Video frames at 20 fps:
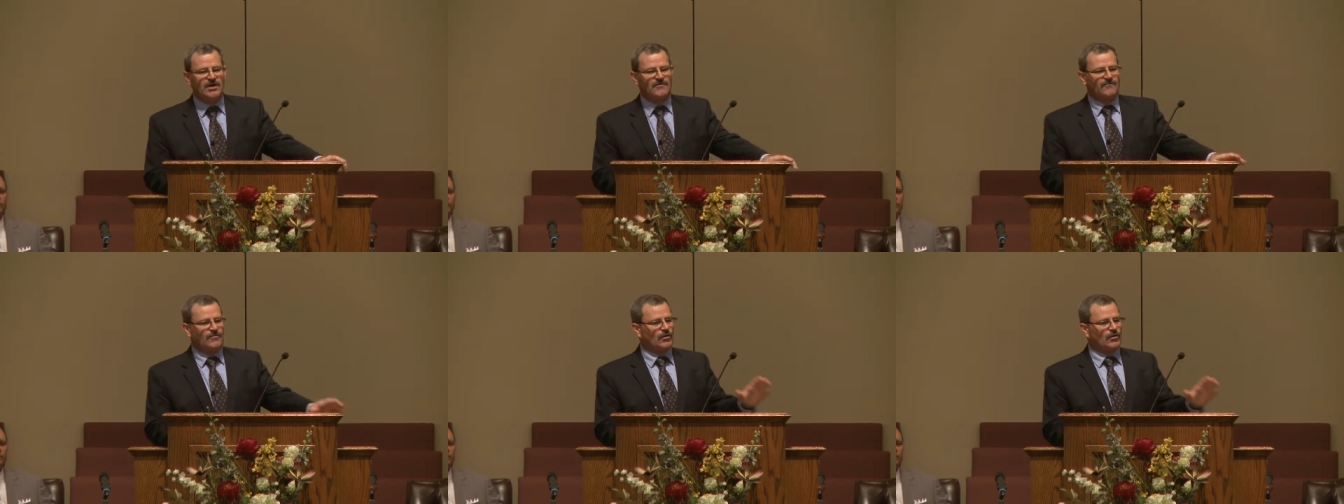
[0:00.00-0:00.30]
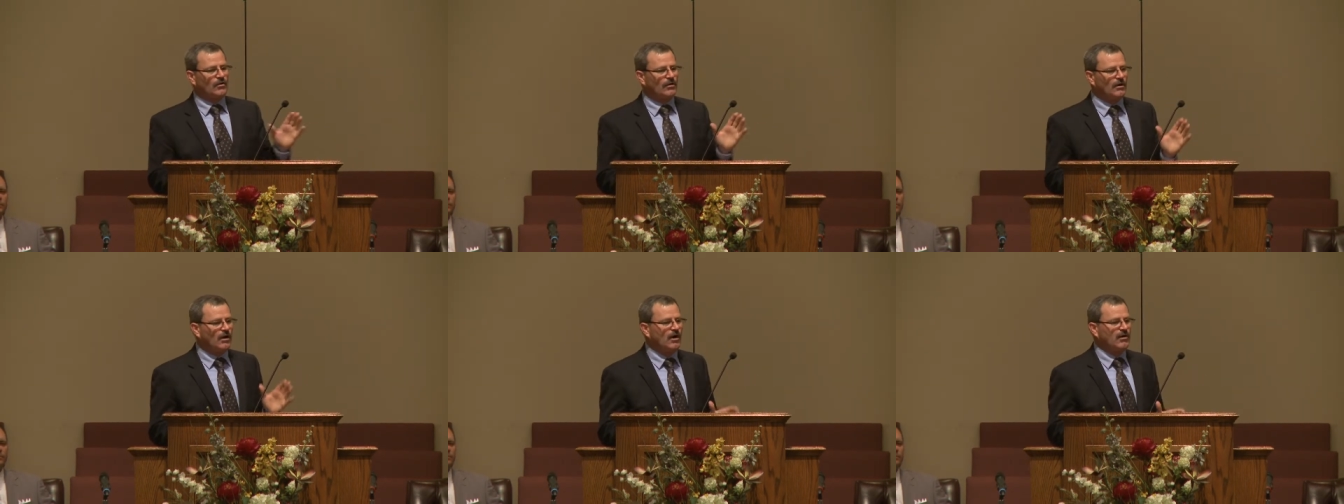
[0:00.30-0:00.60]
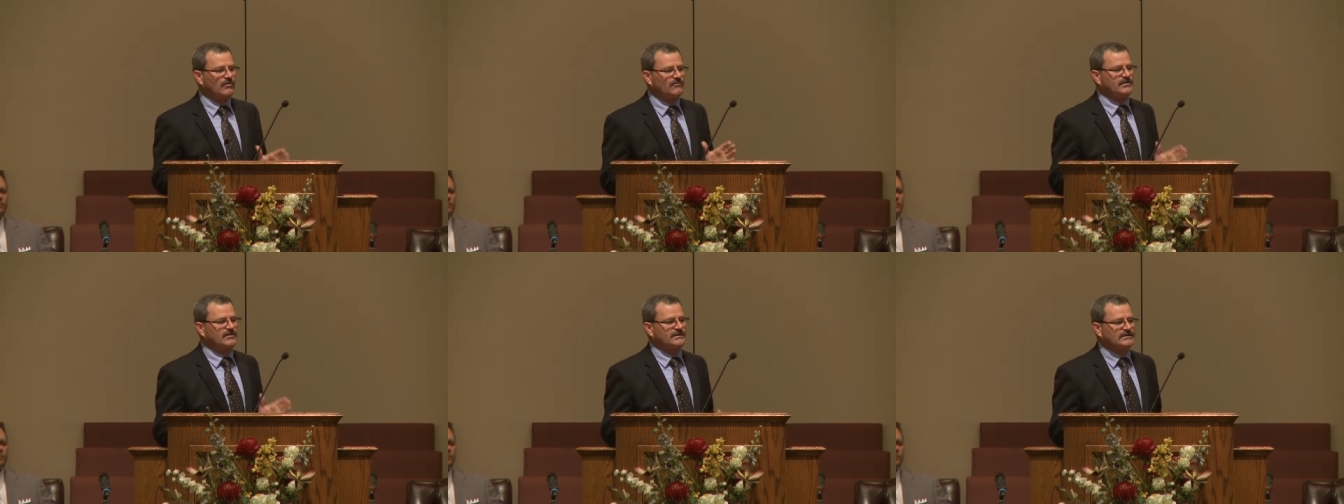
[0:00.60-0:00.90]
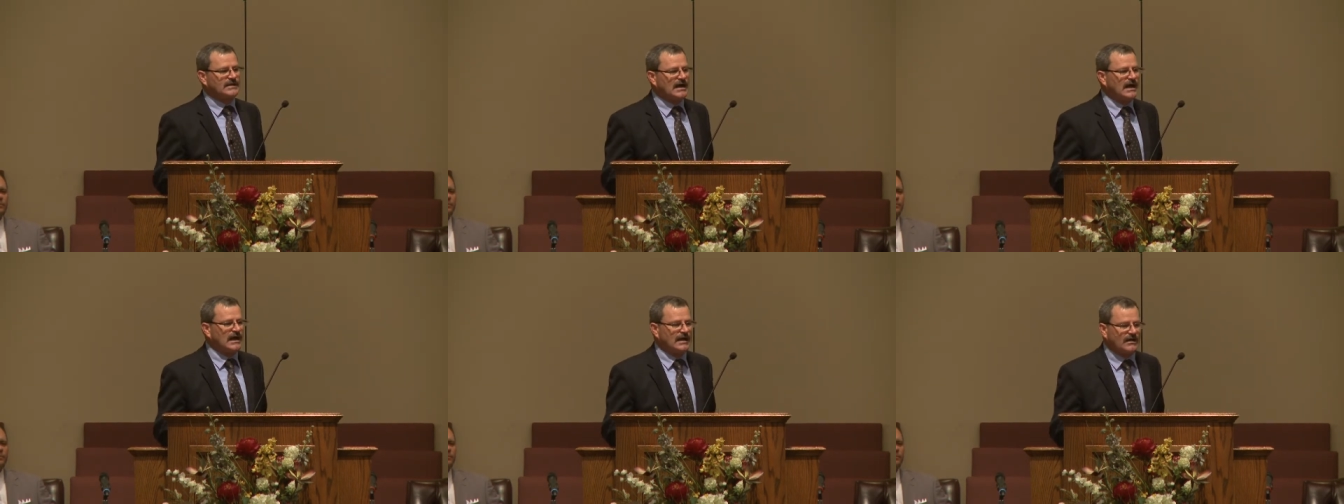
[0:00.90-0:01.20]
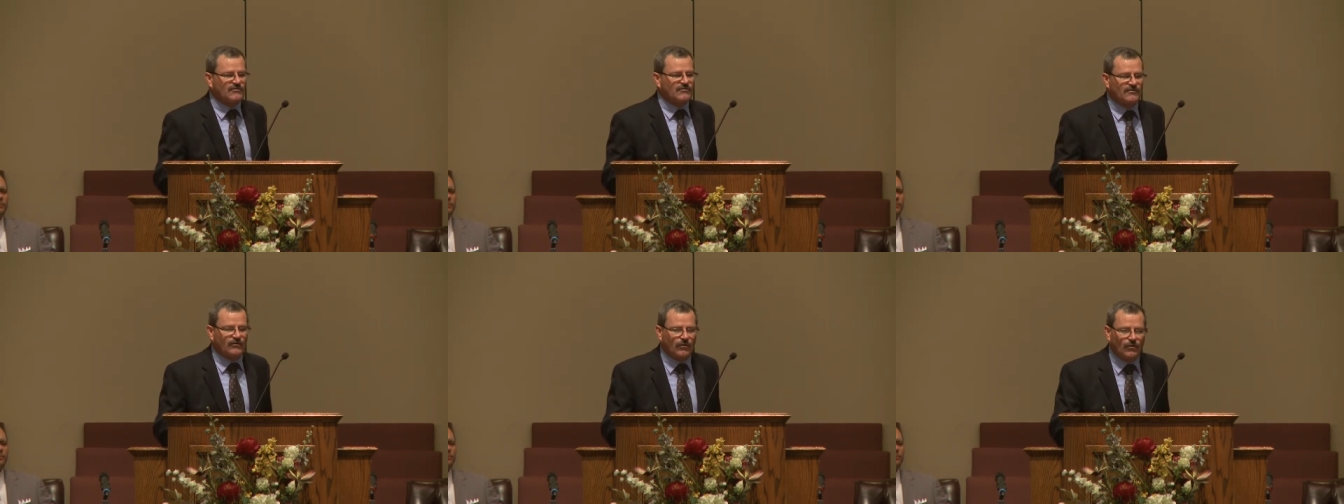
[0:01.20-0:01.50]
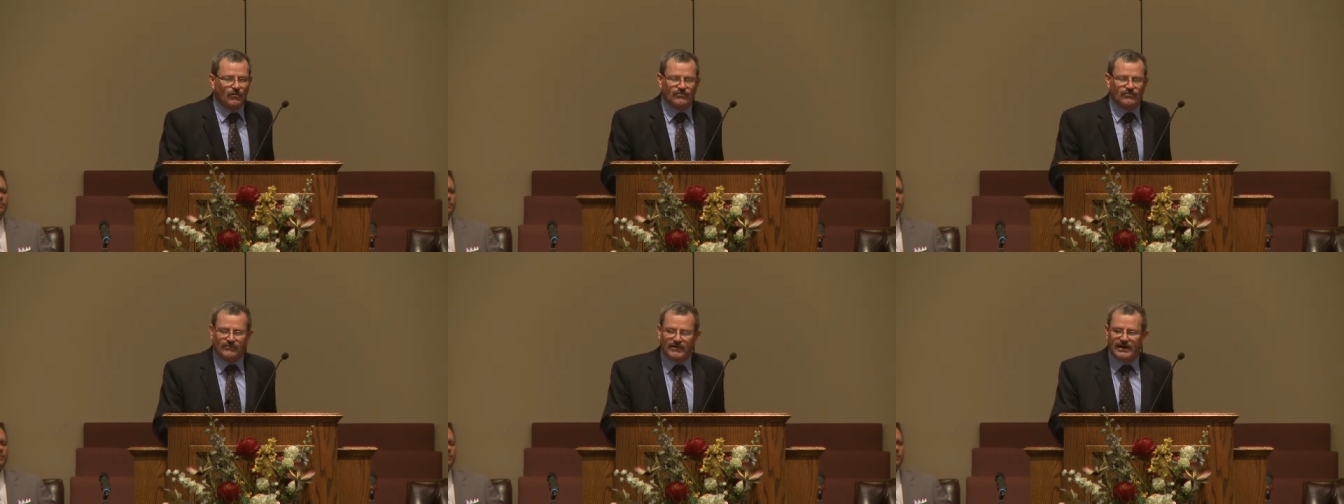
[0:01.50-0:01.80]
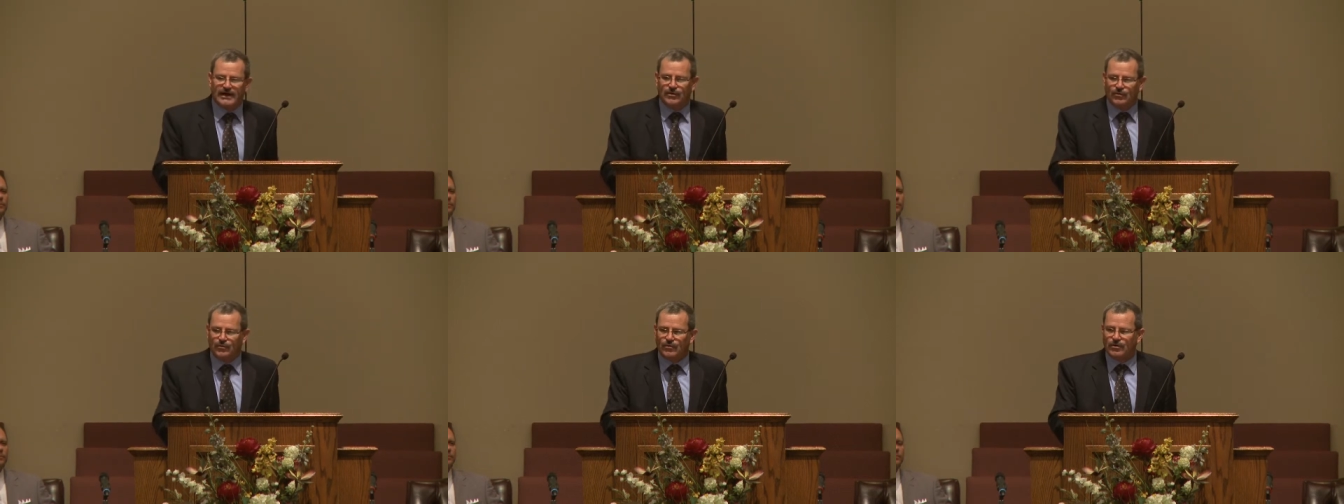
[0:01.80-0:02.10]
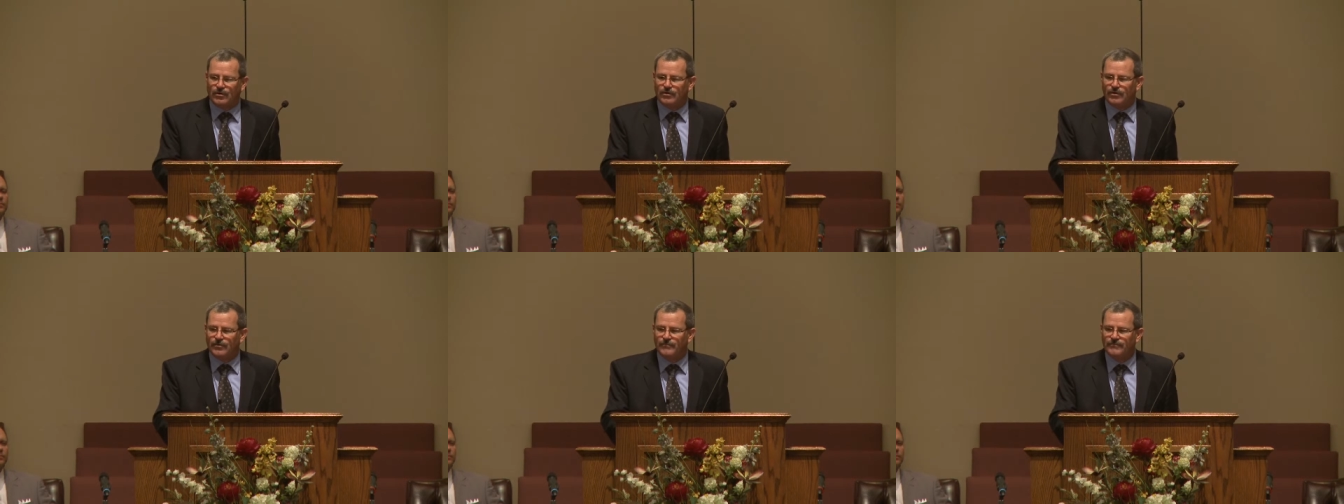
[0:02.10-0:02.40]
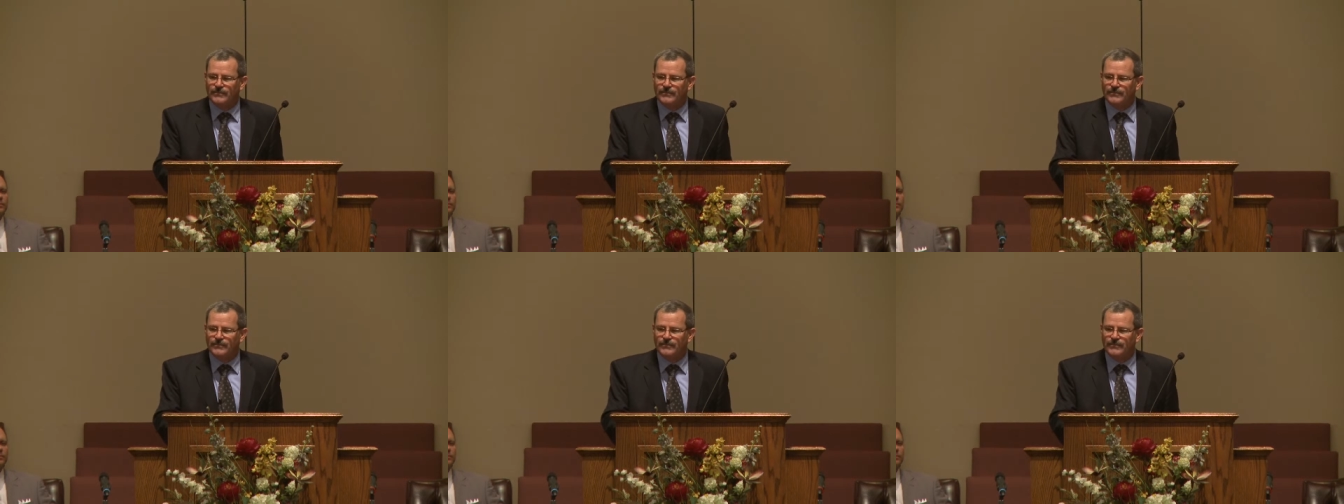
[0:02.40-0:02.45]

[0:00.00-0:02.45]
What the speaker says: for lost and dying souls around the world.